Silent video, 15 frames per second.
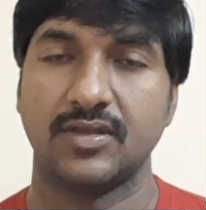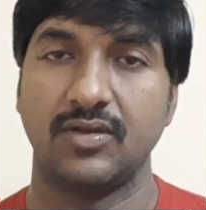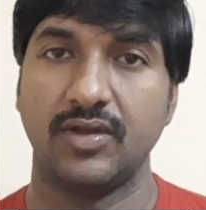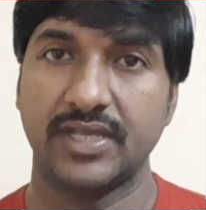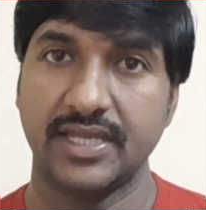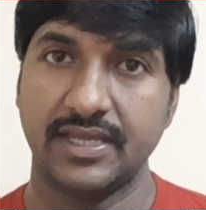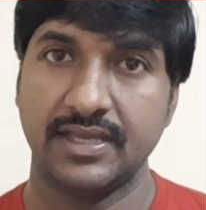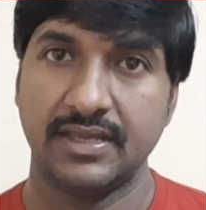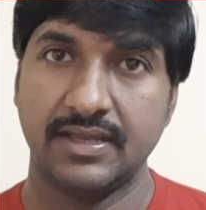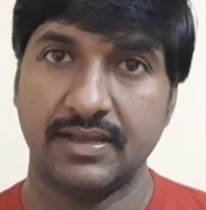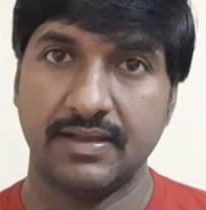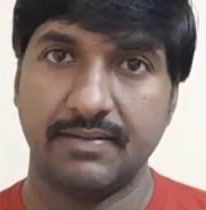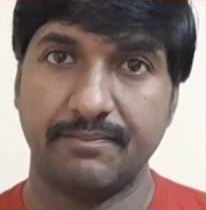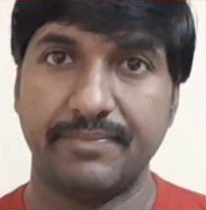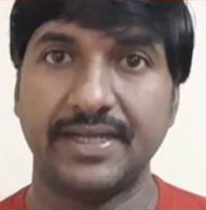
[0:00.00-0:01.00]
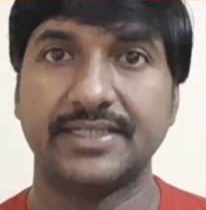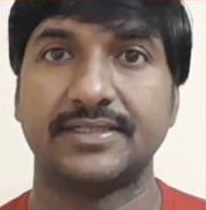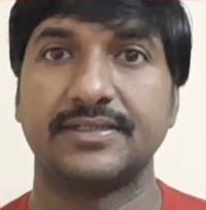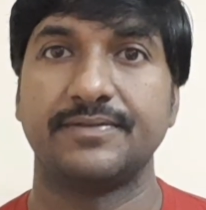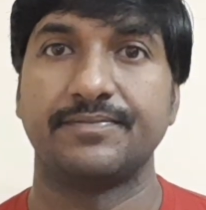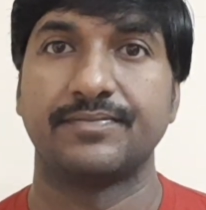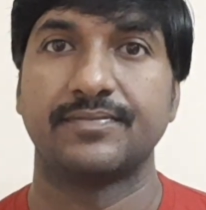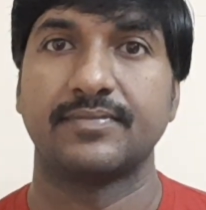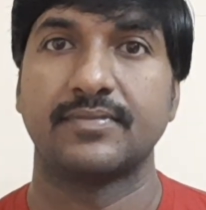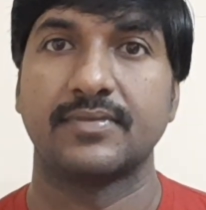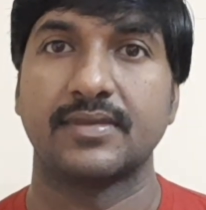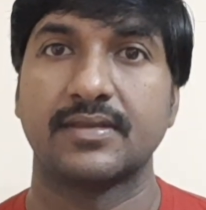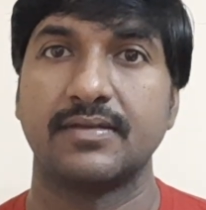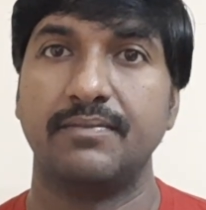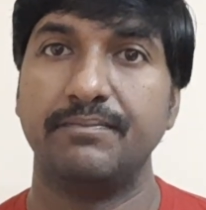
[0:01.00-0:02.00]
Okay, but
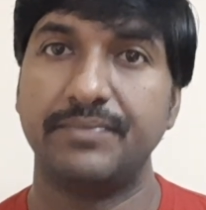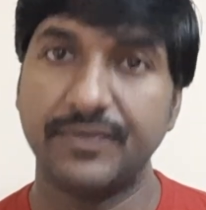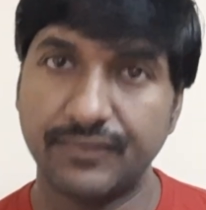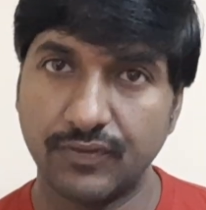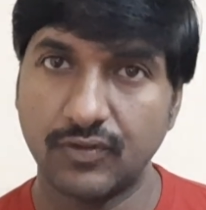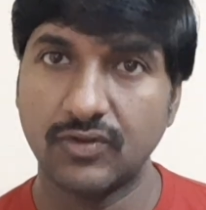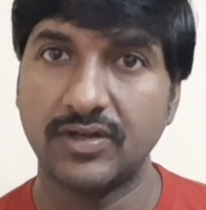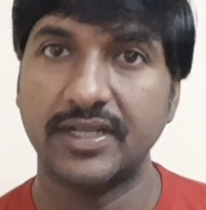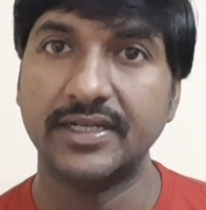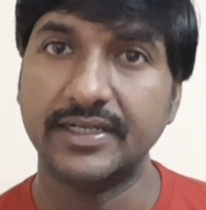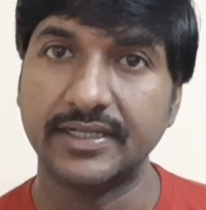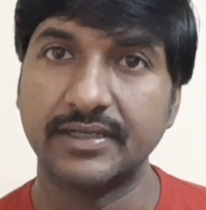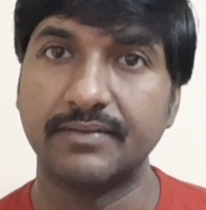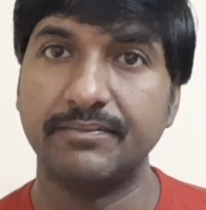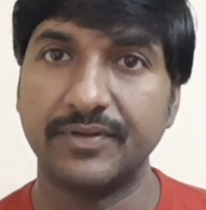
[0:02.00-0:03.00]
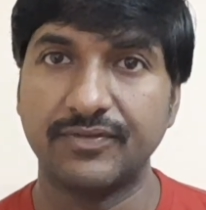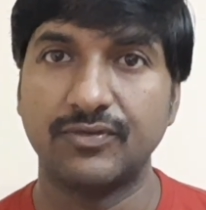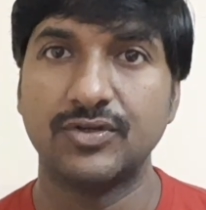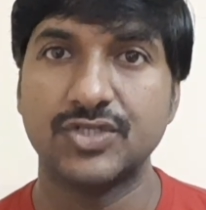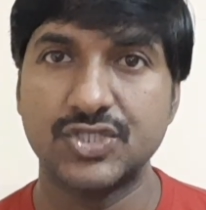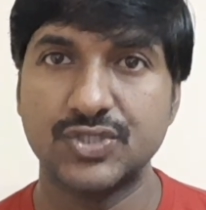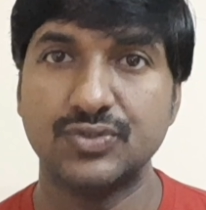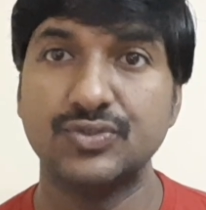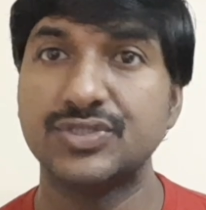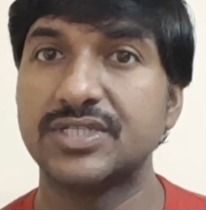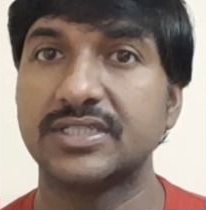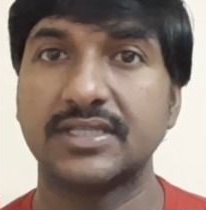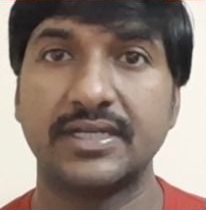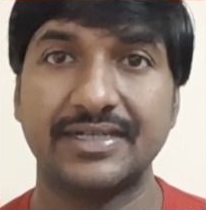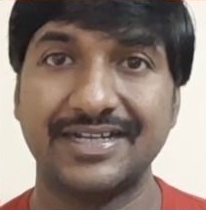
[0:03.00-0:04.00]
before
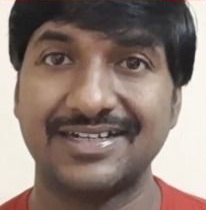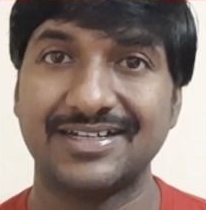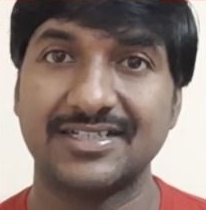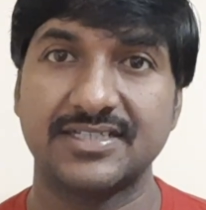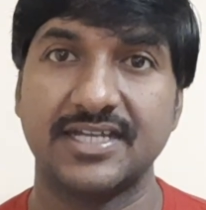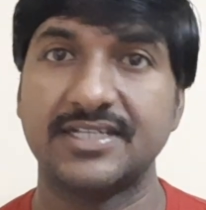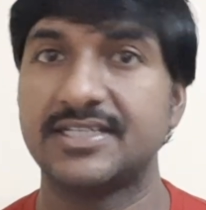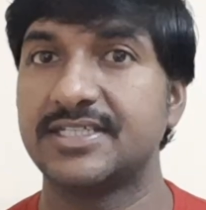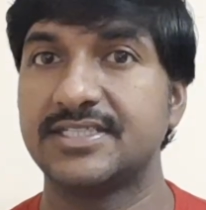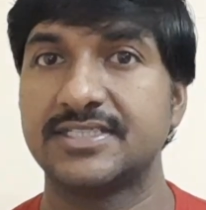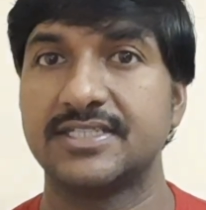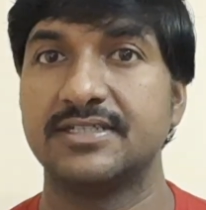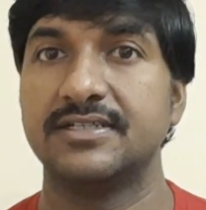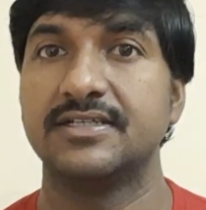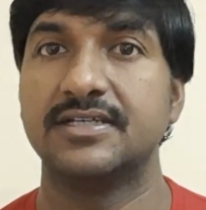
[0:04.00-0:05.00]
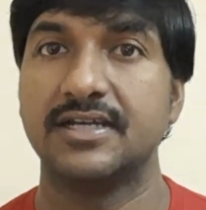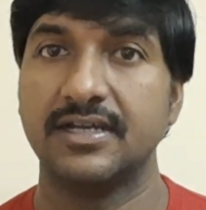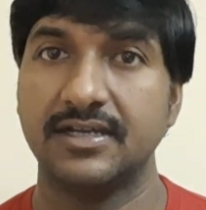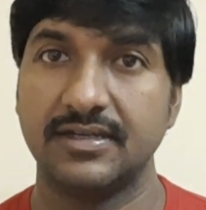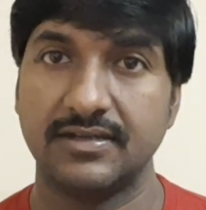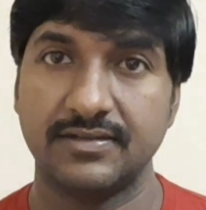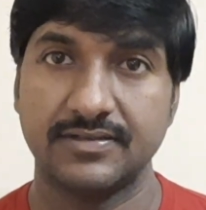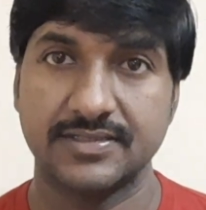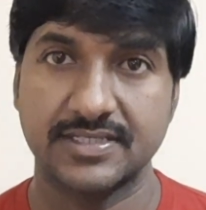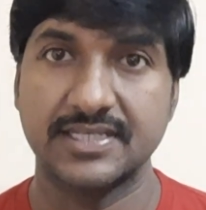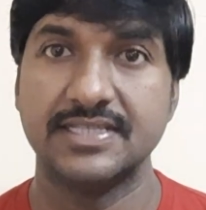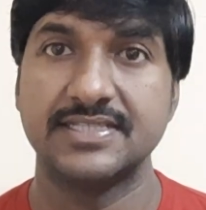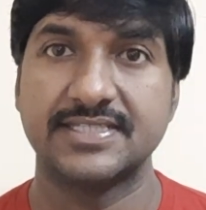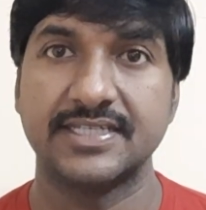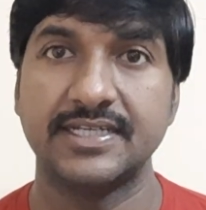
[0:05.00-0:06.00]
choosing the data scientist
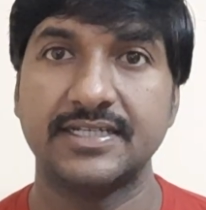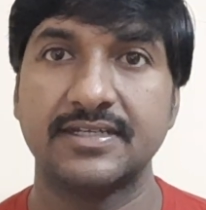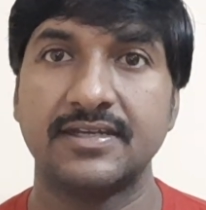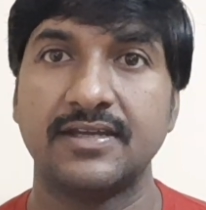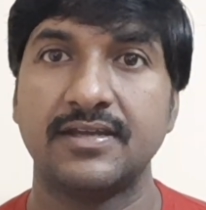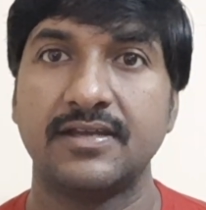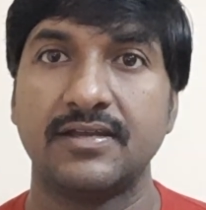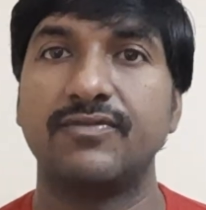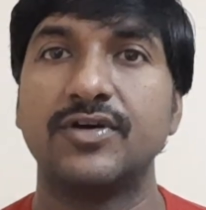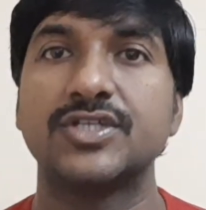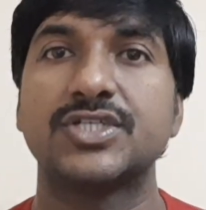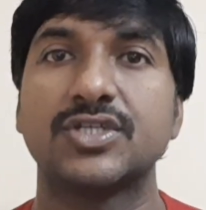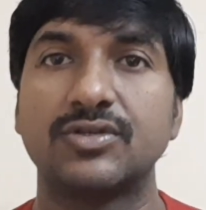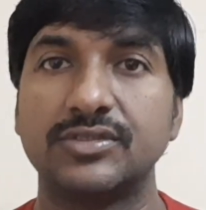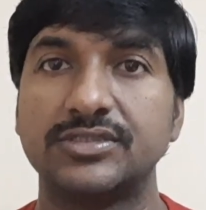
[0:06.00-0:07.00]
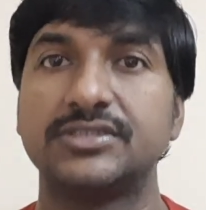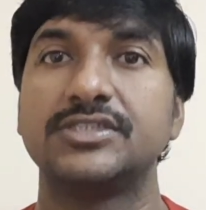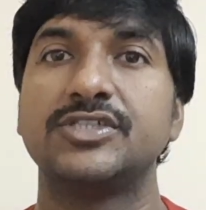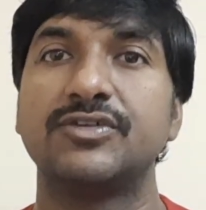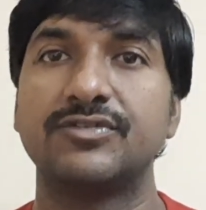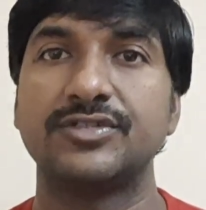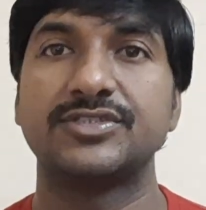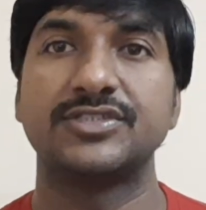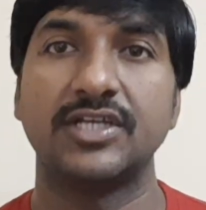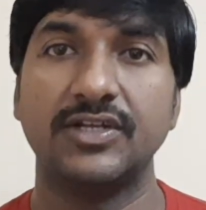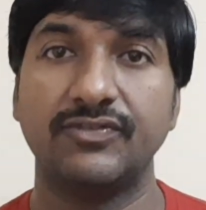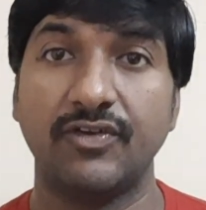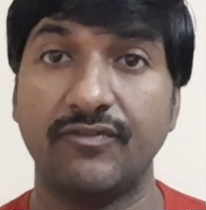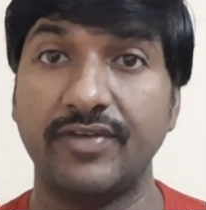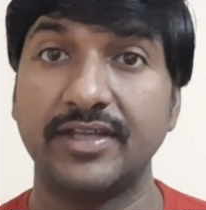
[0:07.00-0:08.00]
skill set, first question
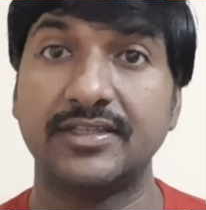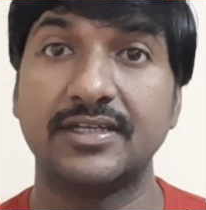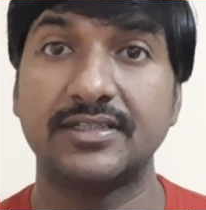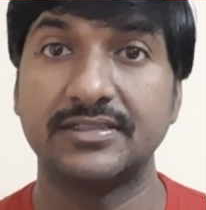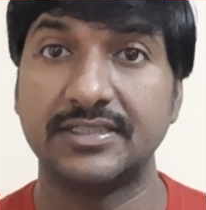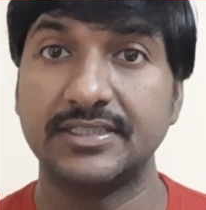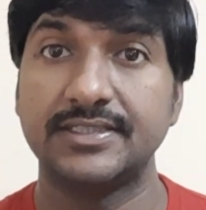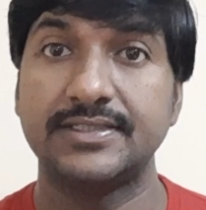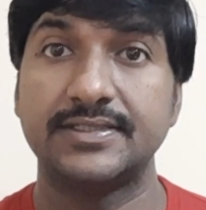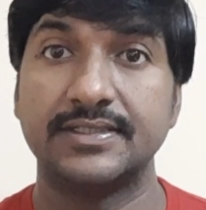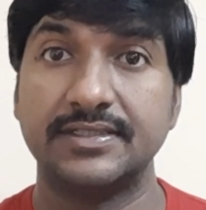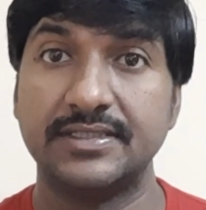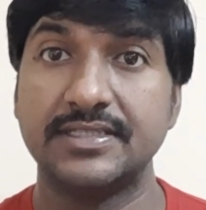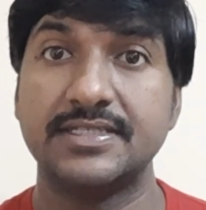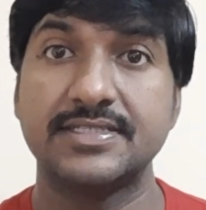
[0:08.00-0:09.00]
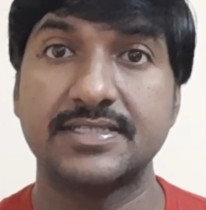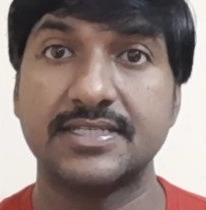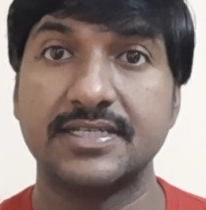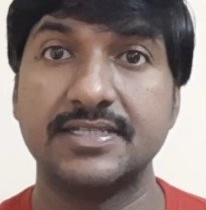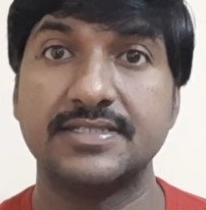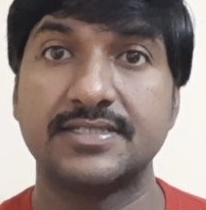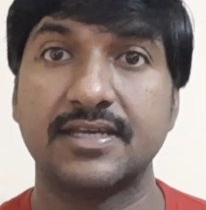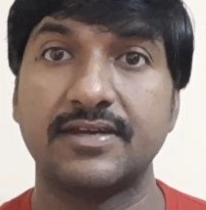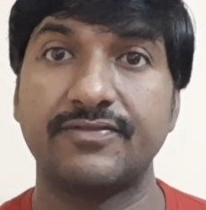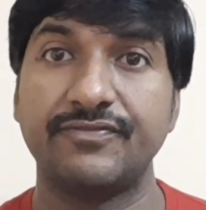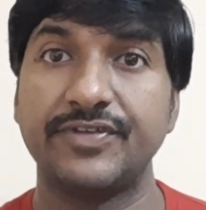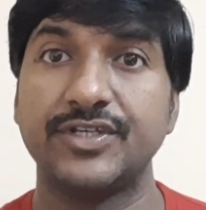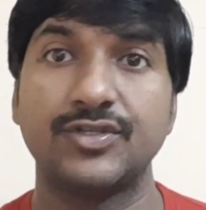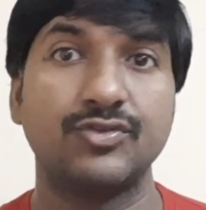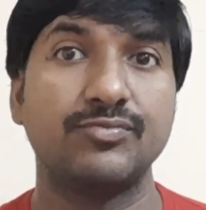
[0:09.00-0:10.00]
yourself whether these skills are
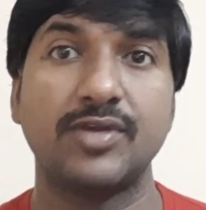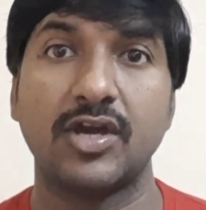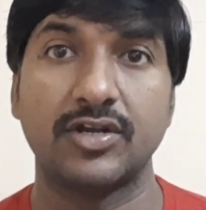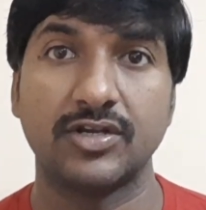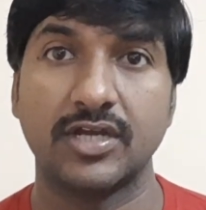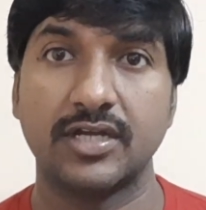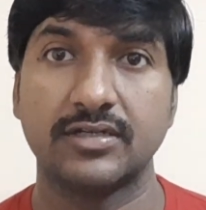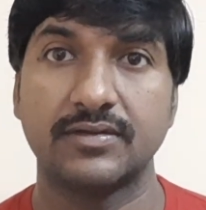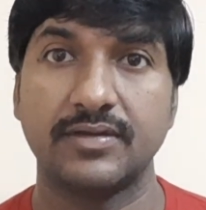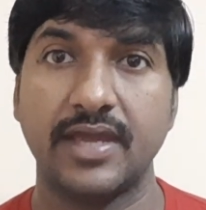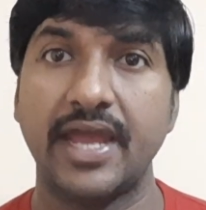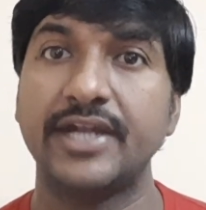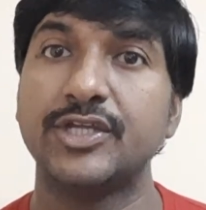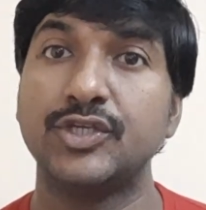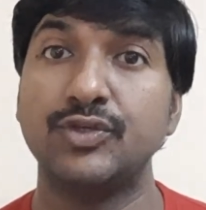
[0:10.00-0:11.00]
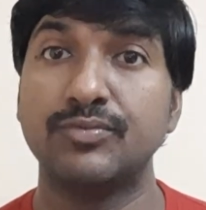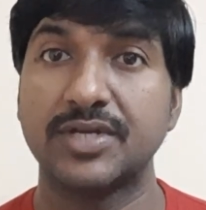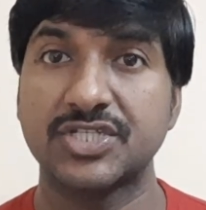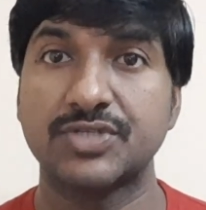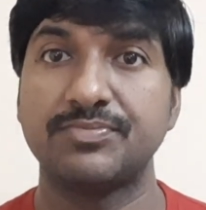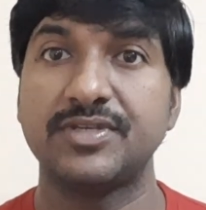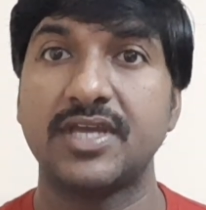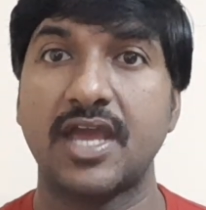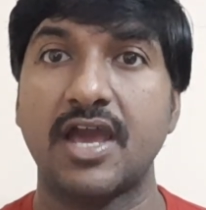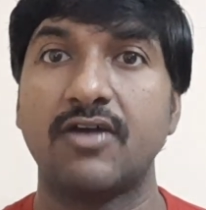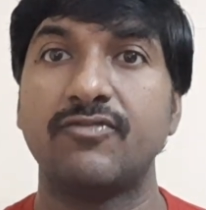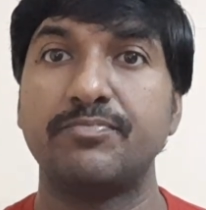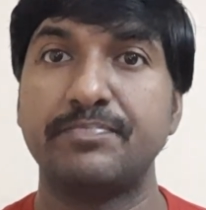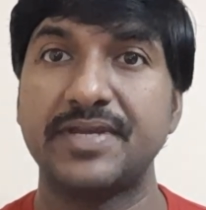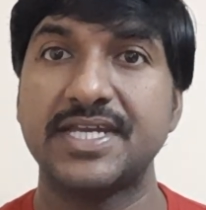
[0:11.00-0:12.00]
fit to me or not. And you must be
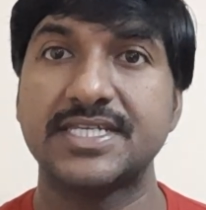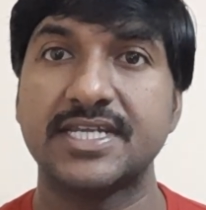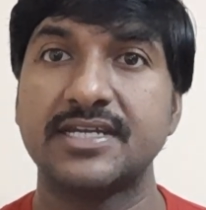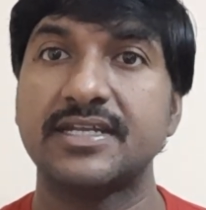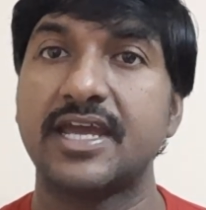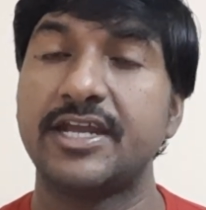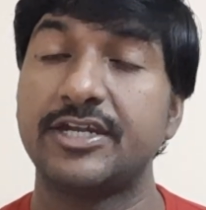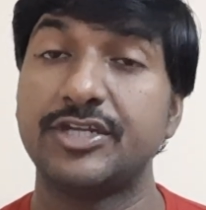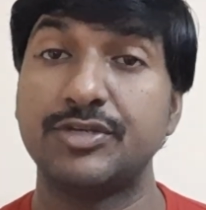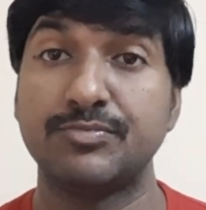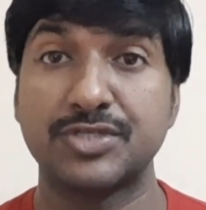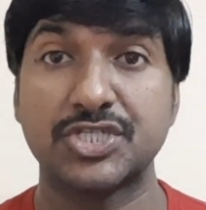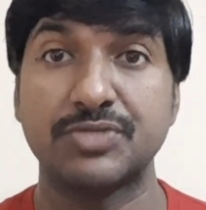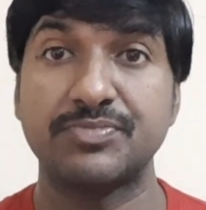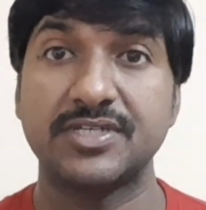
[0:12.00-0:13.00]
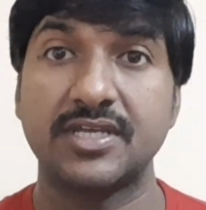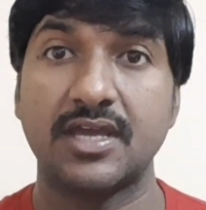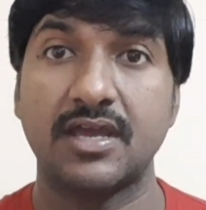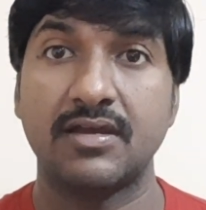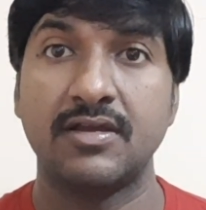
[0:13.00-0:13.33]
have patient, and you must be